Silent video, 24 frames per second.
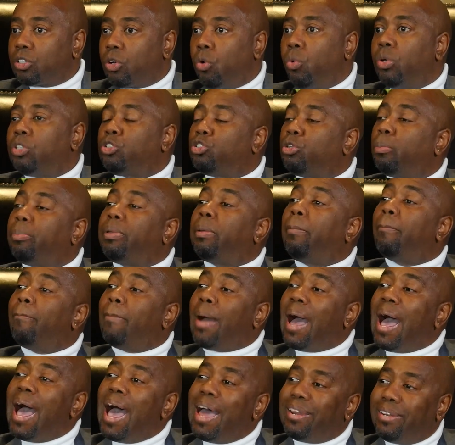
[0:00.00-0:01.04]
going to be
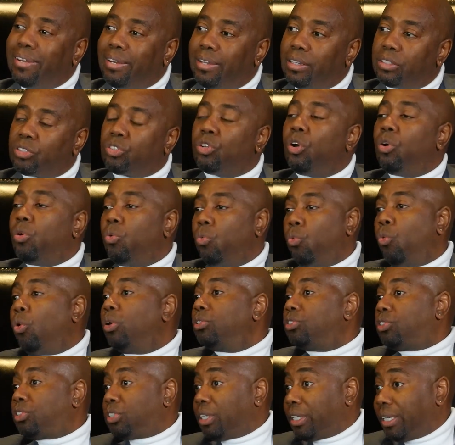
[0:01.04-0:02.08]
madness
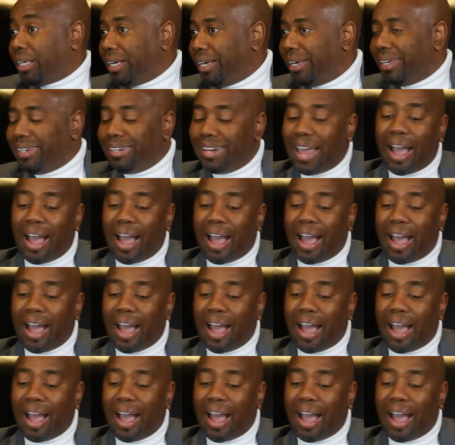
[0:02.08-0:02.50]
once again.